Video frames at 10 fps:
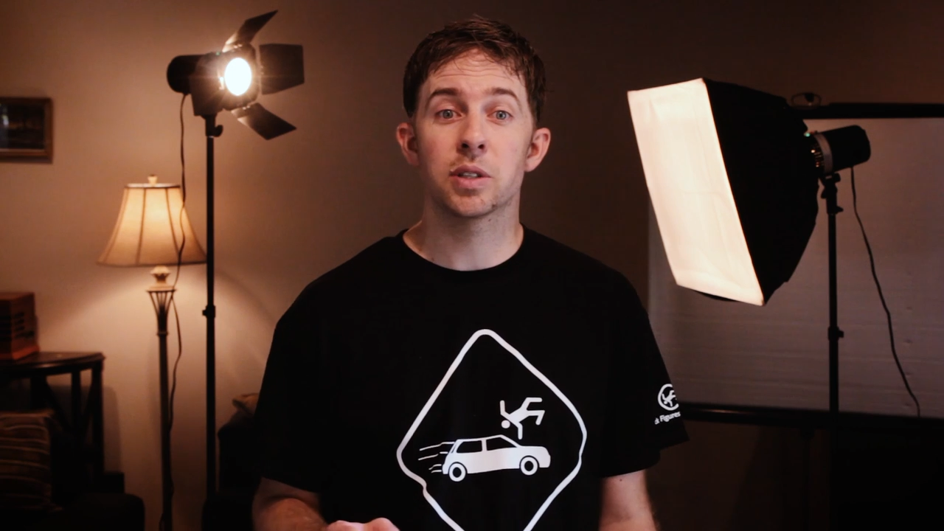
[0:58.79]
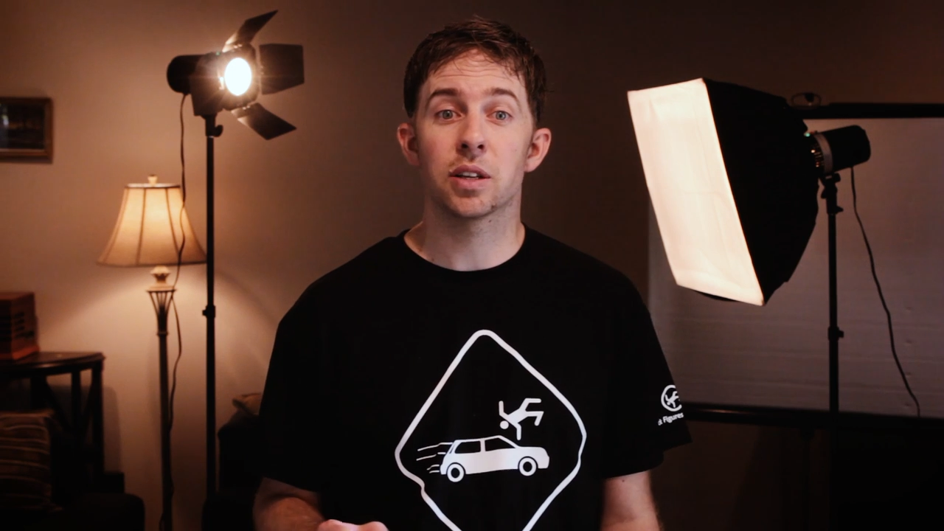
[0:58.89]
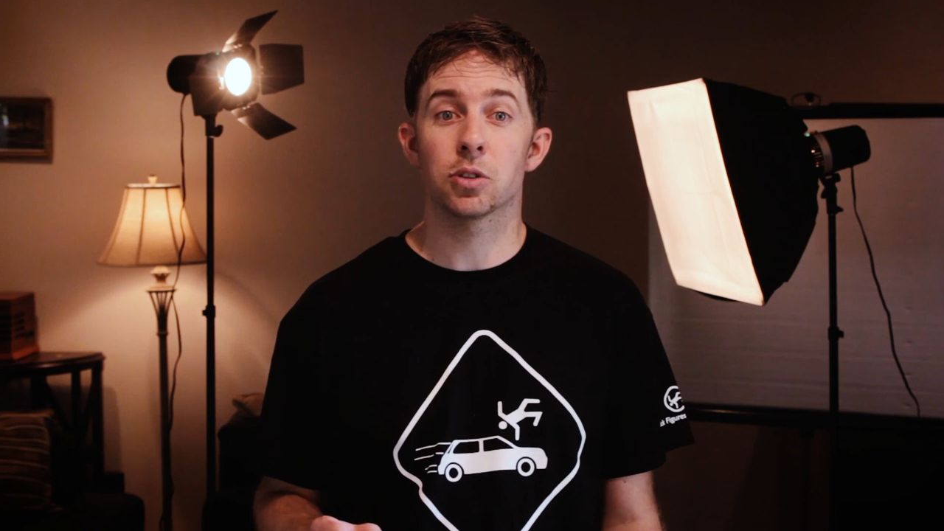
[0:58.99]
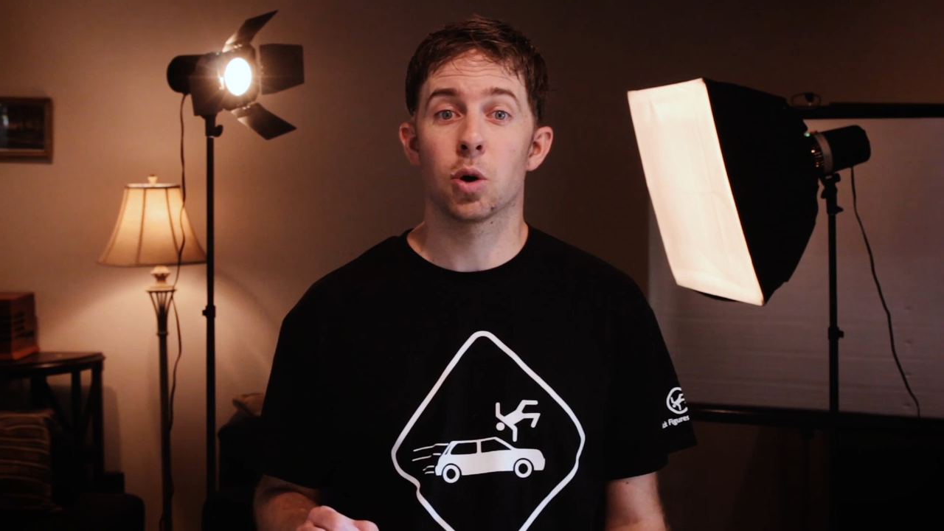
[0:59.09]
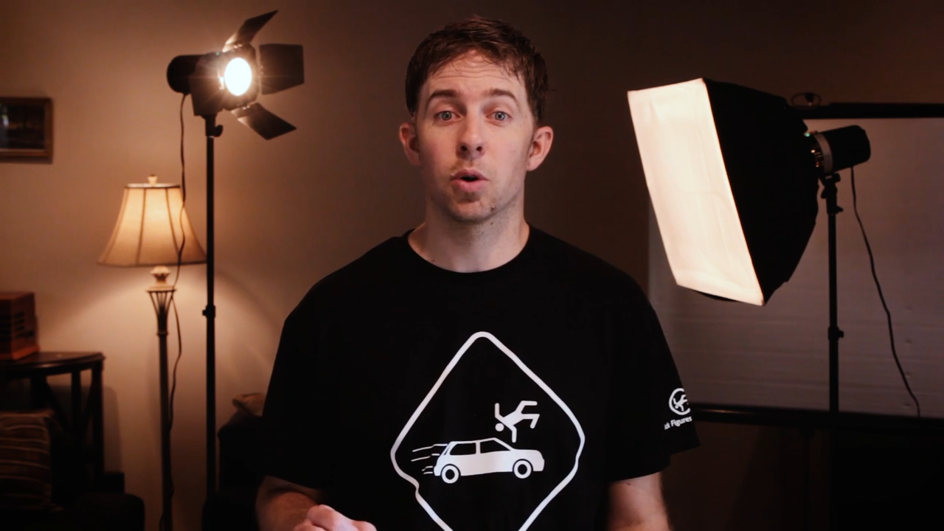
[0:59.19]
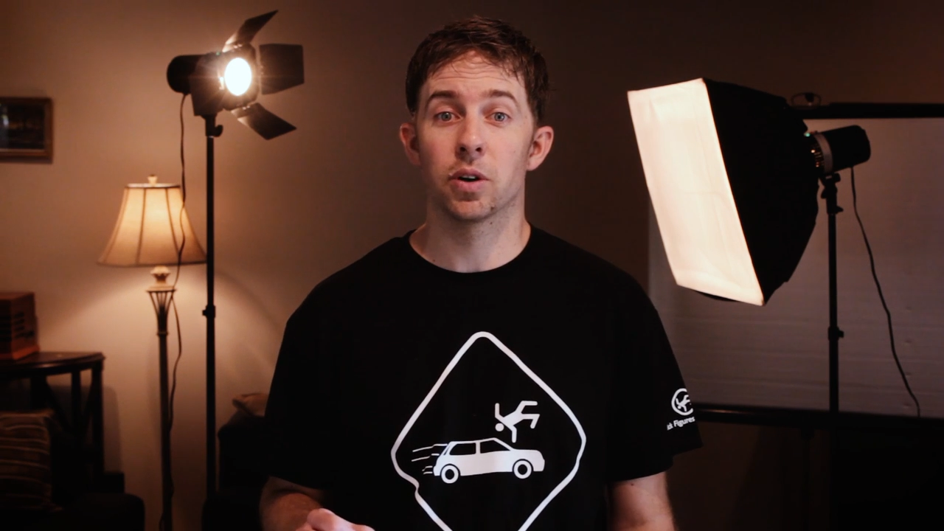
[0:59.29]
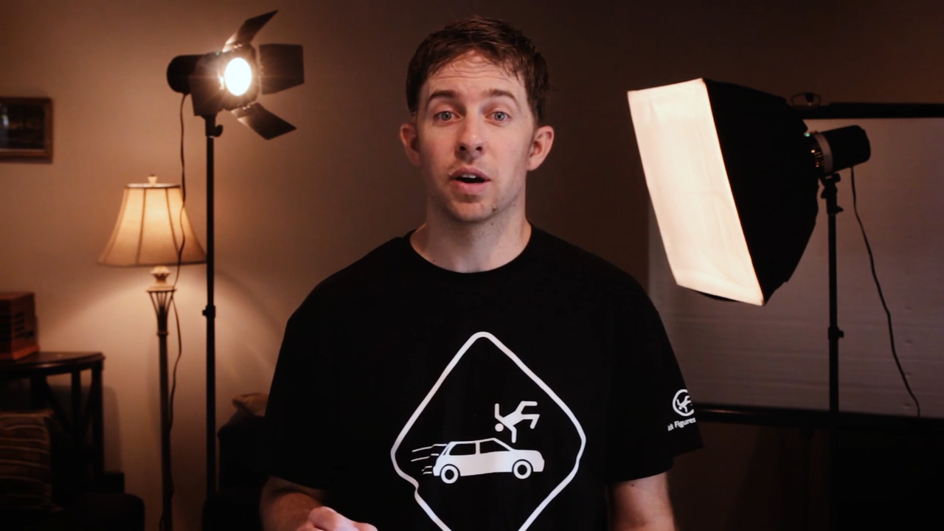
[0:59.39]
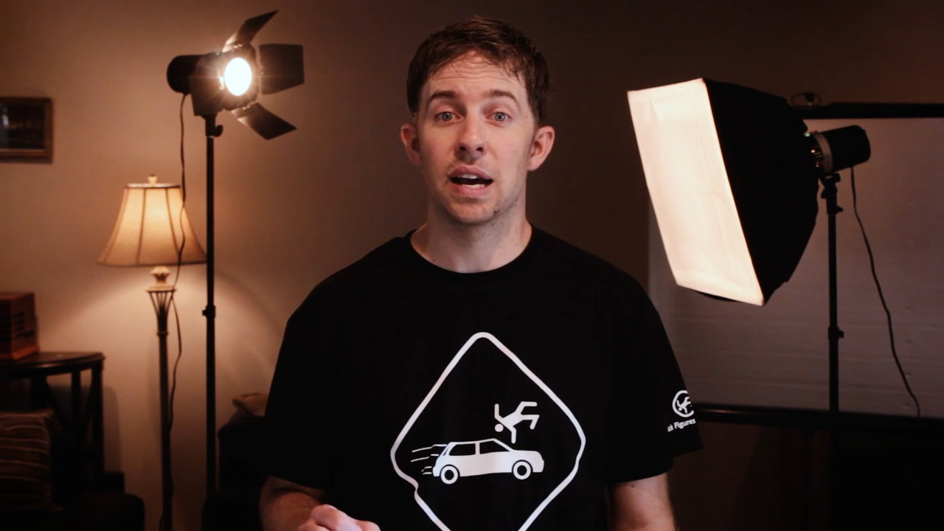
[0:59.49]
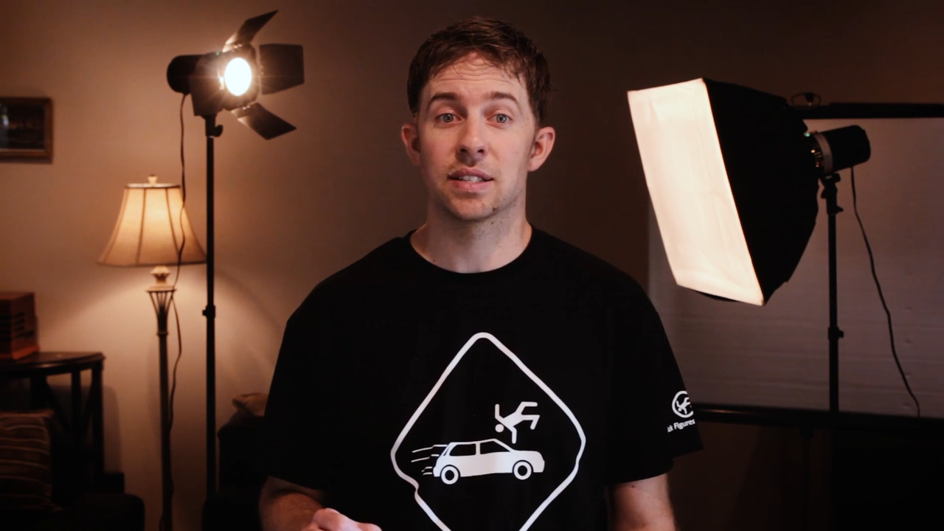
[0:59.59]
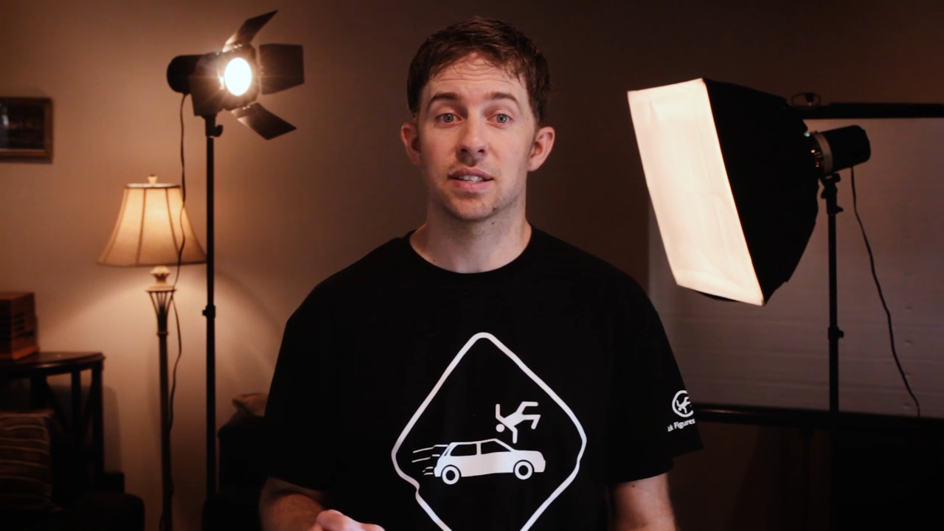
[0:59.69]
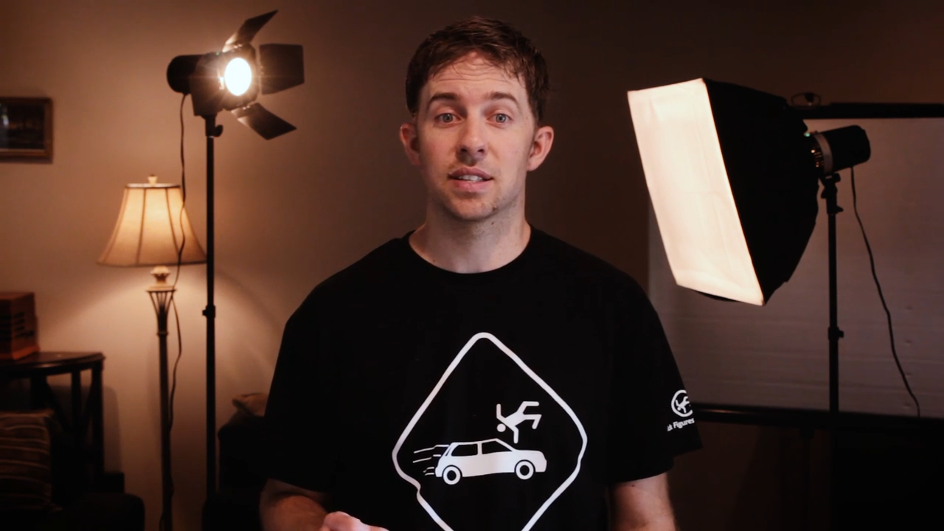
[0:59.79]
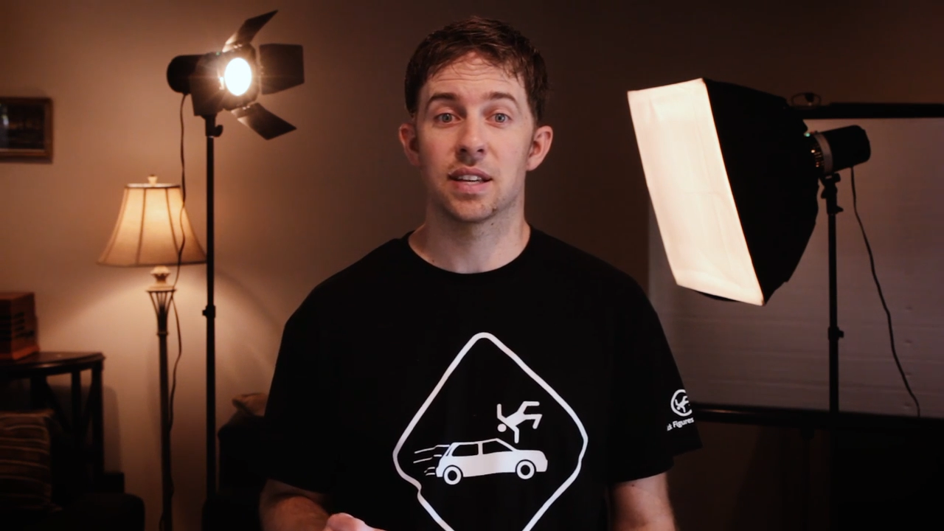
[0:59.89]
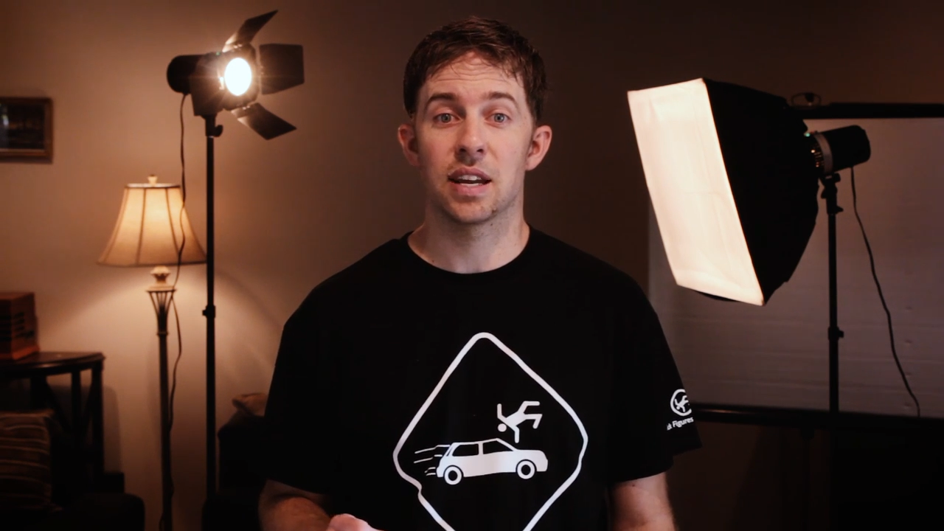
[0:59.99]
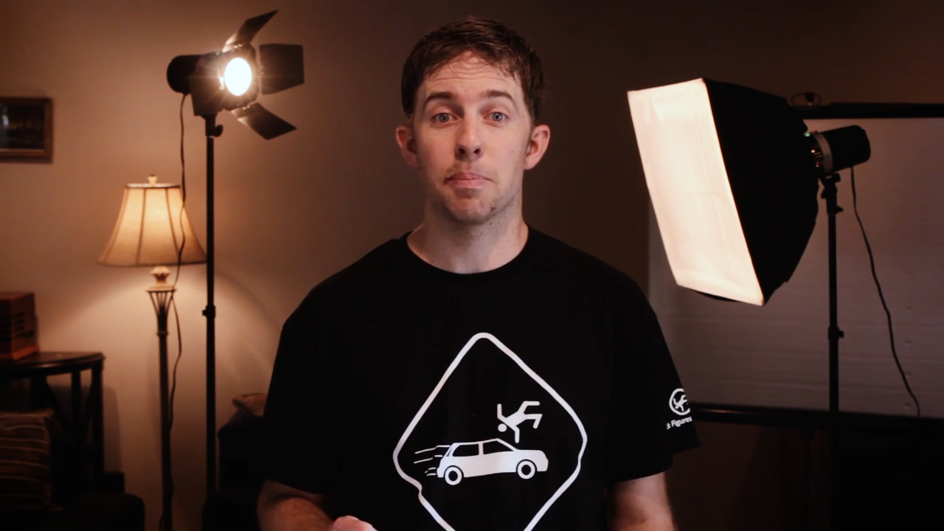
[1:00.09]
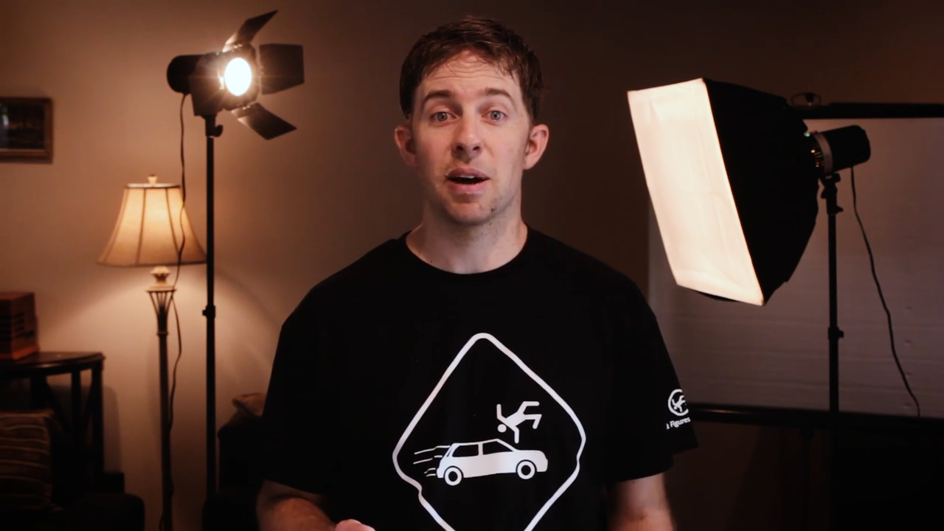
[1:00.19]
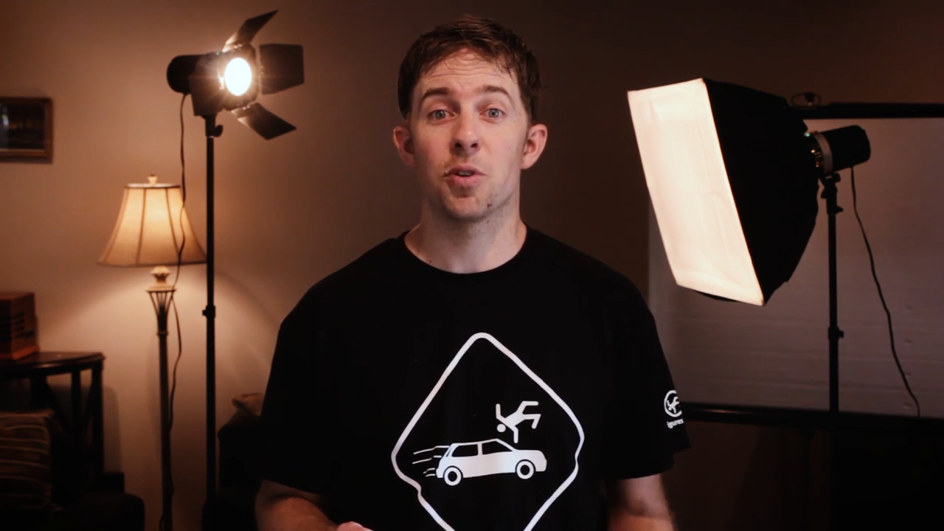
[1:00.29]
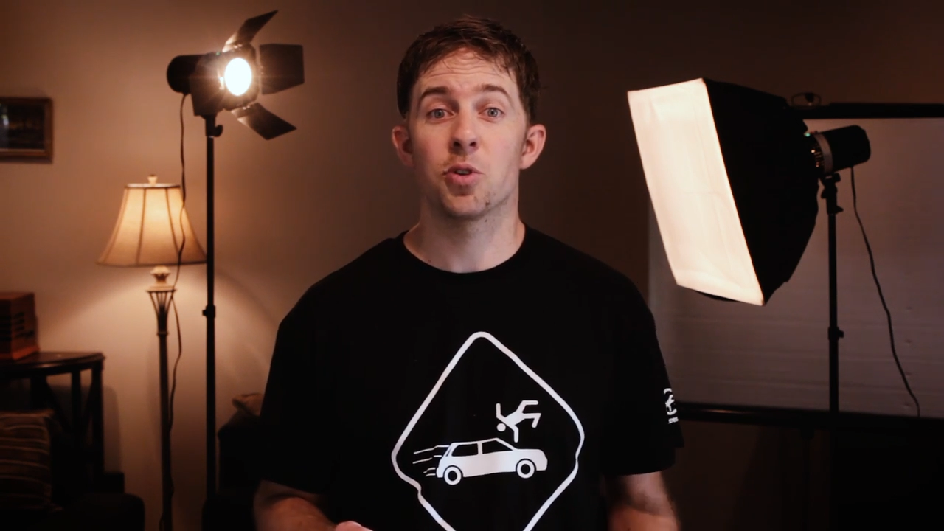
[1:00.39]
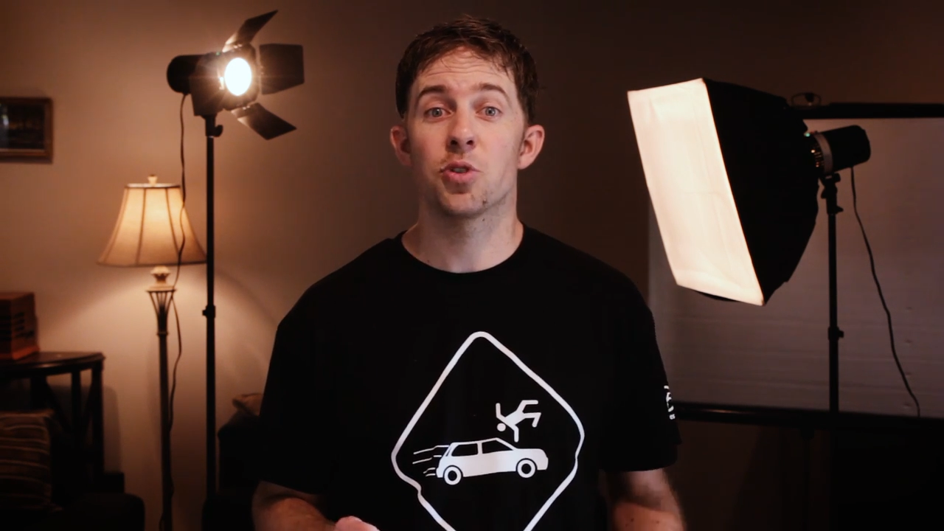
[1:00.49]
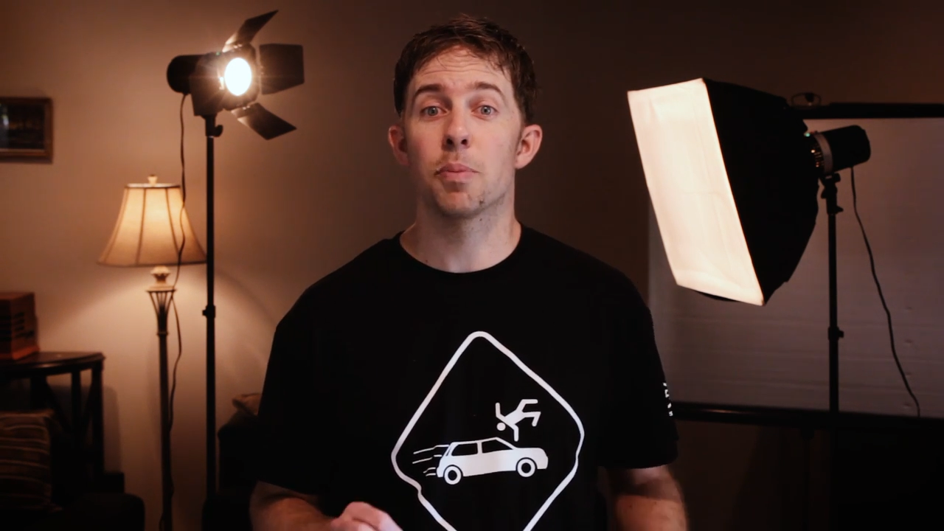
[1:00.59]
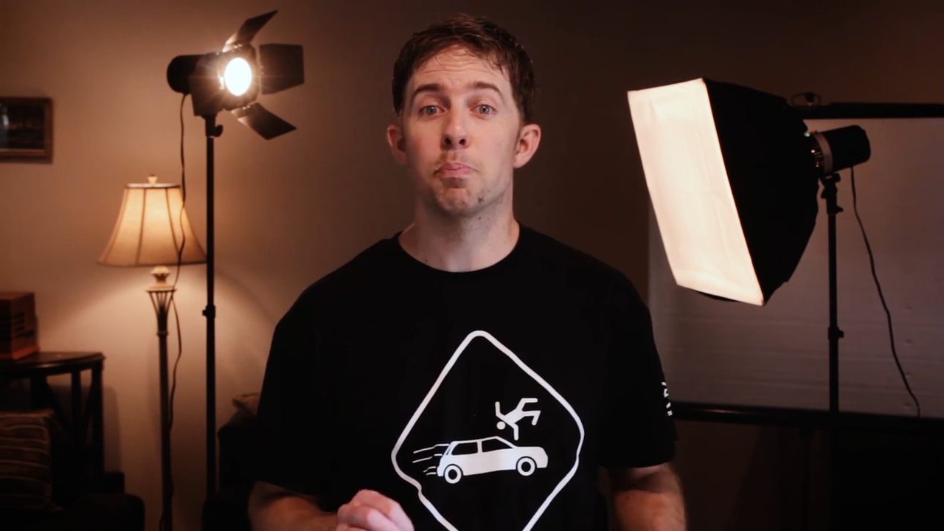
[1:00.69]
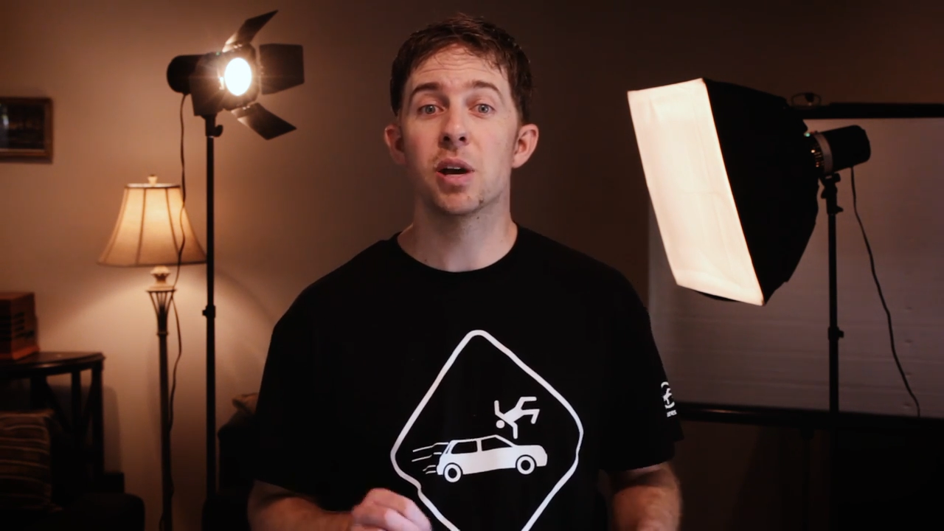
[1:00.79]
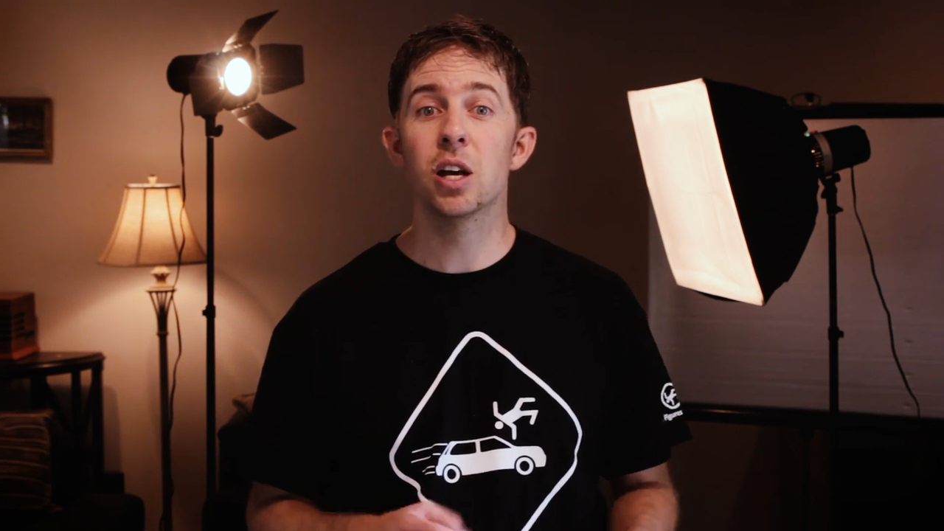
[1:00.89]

del Toro has to say about the